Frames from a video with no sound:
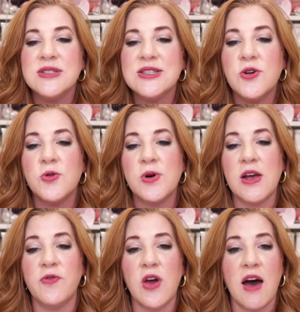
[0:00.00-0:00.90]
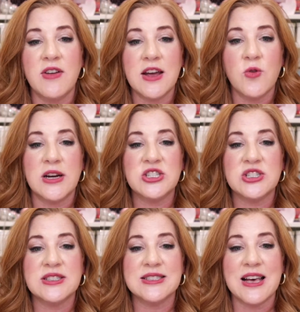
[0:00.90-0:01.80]
So if you have any
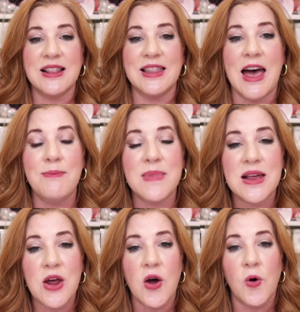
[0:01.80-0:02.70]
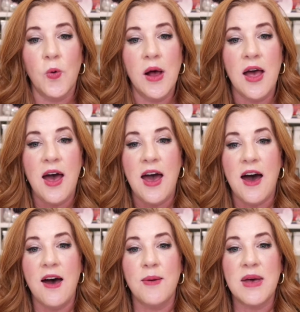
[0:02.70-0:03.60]
questions, let me know.
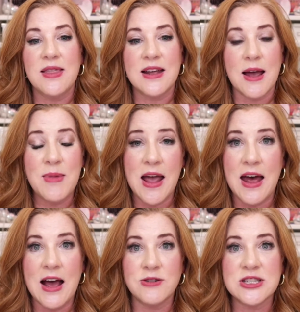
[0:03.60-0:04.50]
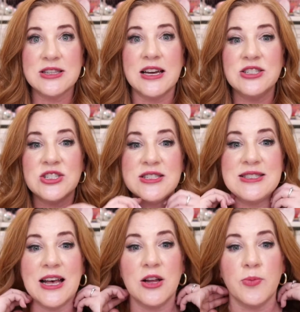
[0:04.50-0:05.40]
And then I'm going to head out to lunch to
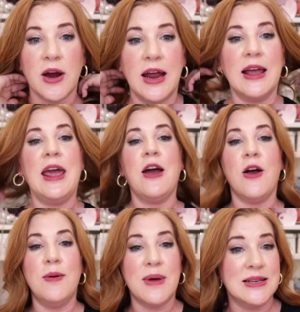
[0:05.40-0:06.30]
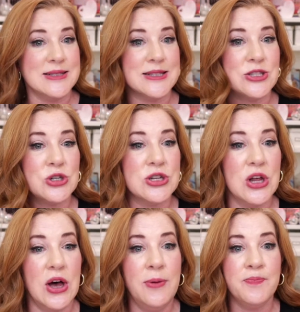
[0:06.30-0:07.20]
celebrate Kara, my
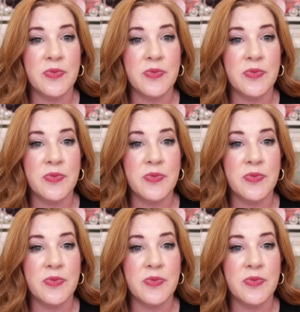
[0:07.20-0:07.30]
sister-in-law.